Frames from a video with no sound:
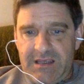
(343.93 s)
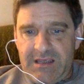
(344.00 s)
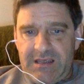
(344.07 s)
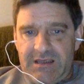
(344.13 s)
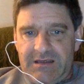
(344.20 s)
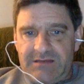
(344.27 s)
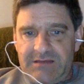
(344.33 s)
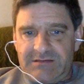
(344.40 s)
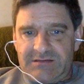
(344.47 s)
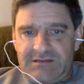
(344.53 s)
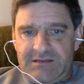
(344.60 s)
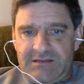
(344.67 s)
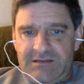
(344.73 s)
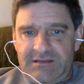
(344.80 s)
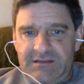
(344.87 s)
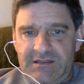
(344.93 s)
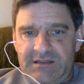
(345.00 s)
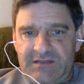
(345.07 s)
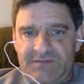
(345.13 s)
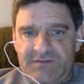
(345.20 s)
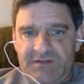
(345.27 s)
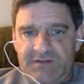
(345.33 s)
I'll see you in the next
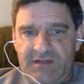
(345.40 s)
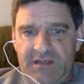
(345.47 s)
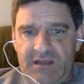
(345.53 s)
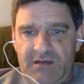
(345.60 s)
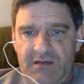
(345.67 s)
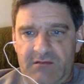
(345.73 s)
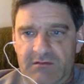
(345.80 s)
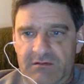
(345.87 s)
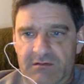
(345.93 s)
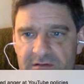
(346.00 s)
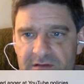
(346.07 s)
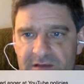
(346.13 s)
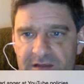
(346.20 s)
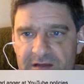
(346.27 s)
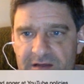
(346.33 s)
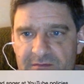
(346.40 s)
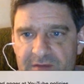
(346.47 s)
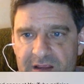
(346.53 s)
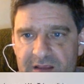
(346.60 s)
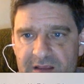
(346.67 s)
video. Later, man.